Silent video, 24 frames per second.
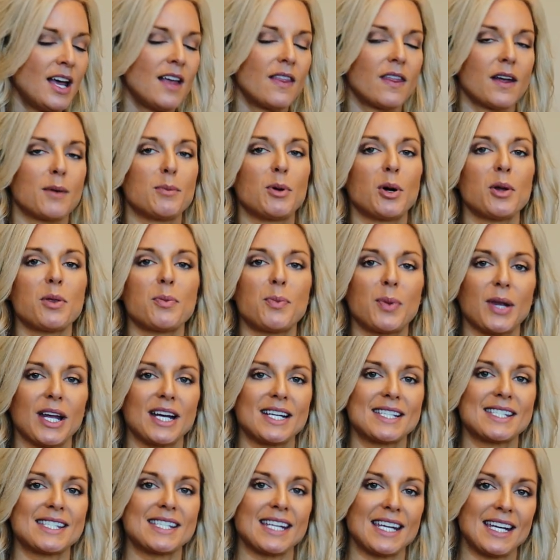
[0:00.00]
They're both
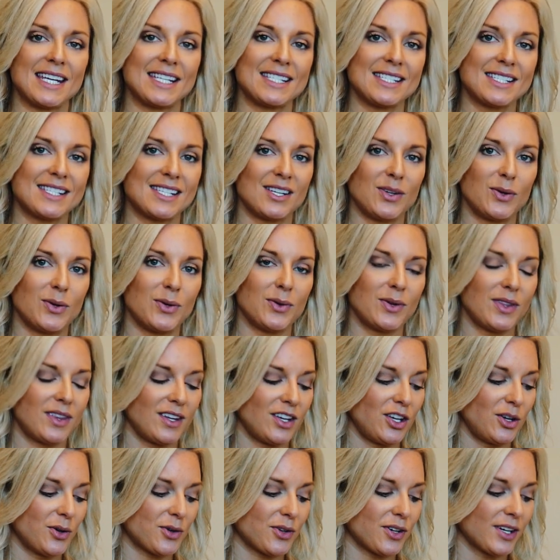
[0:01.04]
placed into the
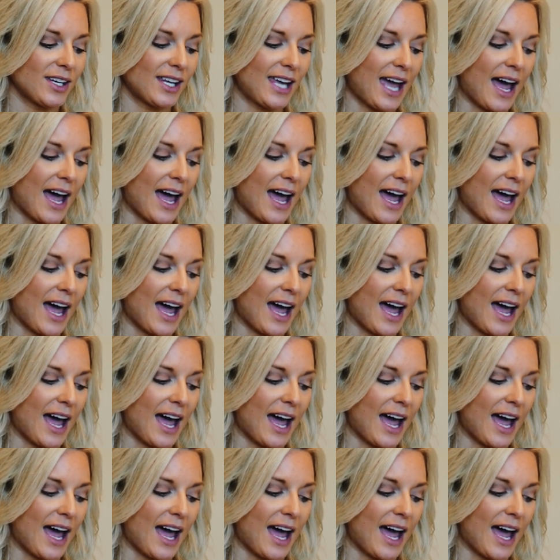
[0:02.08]
uterine